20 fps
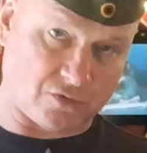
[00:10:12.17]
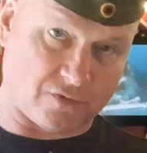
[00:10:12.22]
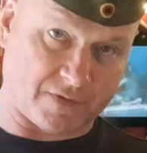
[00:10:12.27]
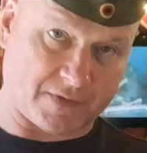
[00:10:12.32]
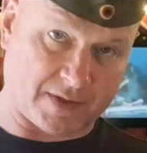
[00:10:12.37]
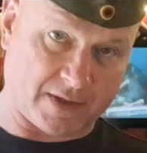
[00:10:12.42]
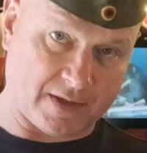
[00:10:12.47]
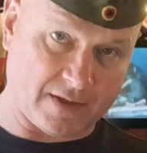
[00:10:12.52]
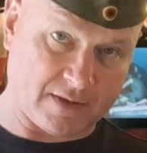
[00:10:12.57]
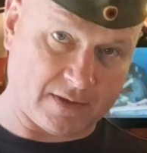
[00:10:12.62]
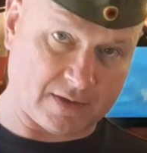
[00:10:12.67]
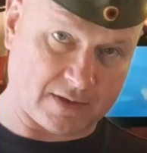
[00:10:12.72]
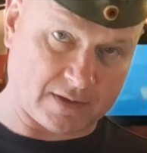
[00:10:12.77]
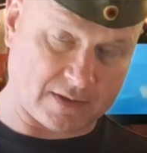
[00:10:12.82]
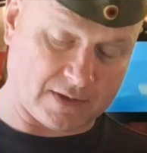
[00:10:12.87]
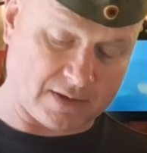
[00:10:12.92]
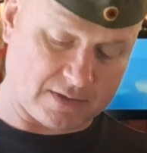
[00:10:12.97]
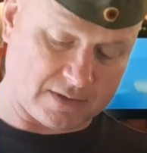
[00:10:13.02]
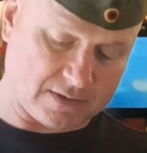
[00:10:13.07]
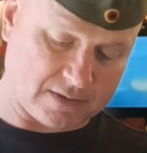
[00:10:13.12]
over there, like
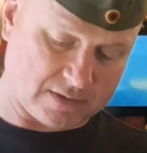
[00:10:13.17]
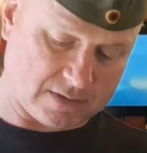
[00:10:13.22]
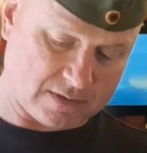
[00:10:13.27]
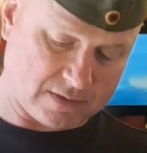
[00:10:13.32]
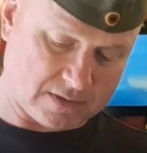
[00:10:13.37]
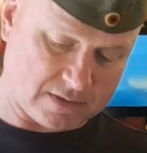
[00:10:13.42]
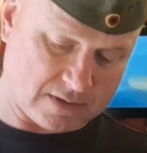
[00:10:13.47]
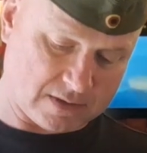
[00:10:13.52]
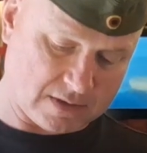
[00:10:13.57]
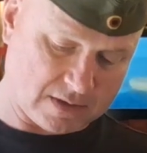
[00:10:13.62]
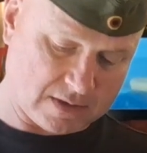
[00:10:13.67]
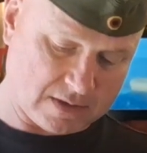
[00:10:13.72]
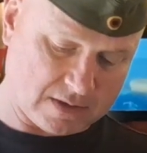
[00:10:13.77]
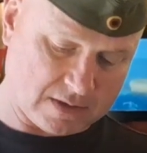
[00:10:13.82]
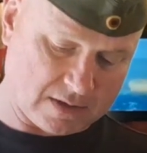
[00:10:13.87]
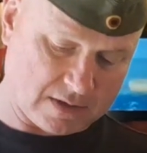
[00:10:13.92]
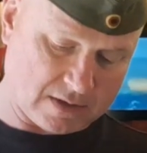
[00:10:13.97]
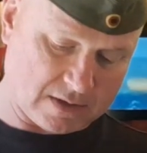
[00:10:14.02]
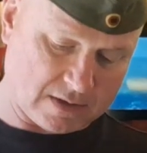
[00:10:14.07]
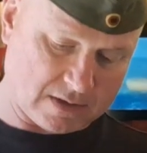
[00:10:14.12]

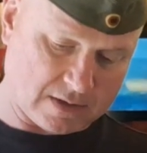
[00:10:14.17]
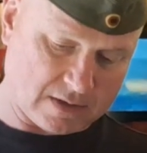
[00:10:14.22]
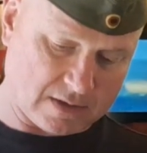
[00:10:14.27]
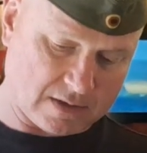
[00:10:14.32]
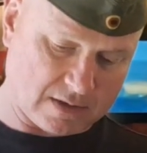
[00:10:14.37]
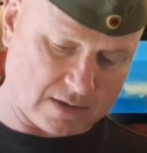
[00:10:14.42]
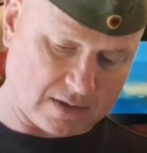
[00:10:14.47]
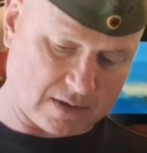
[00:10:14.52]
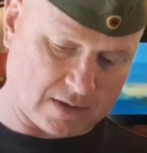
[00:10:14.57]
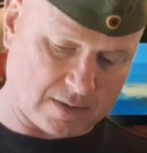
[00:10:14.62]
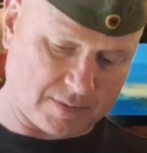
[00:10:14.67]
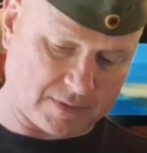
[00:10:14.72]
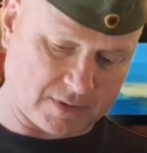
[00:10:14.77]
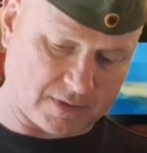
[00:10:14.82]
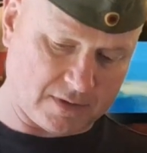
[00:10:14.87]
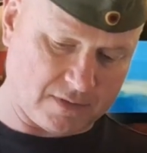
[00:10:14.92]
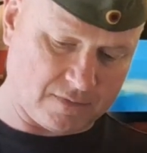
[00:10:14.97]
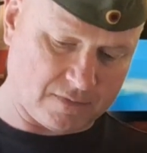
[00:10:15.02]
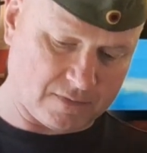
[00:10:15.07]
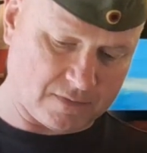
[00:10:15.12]
that, I
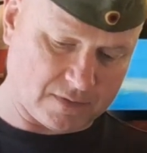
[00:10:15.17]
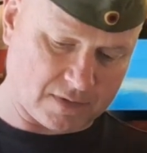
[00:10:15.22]
believe.